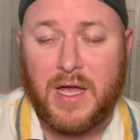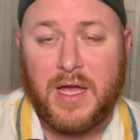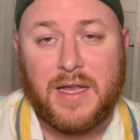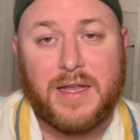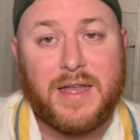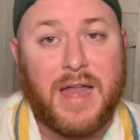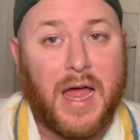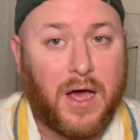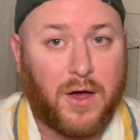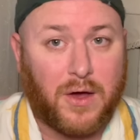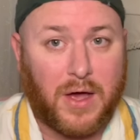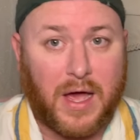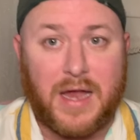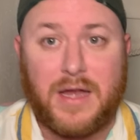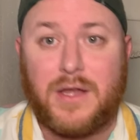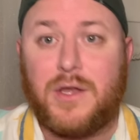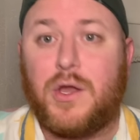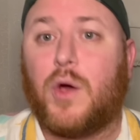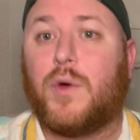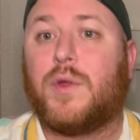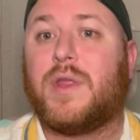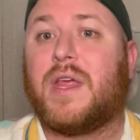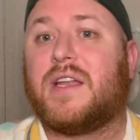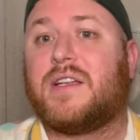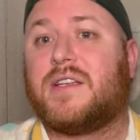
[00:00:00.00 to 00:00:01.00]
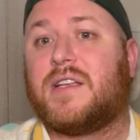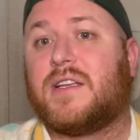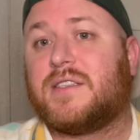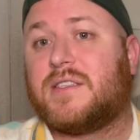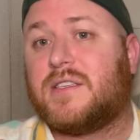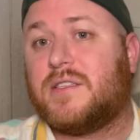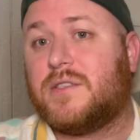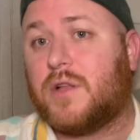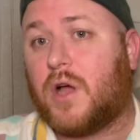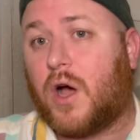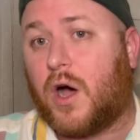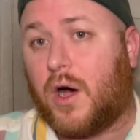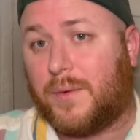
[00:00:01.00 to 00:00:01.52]
Now, I know that
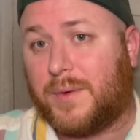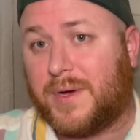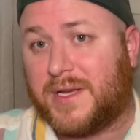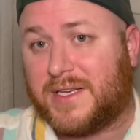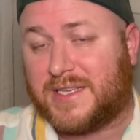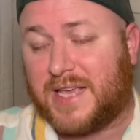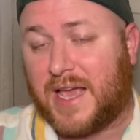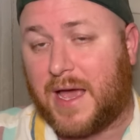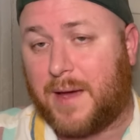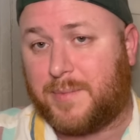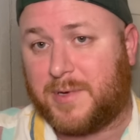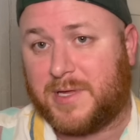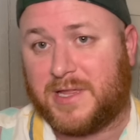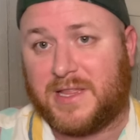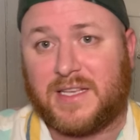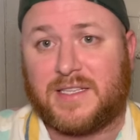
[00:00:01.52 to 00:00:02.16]
doesn't always happen.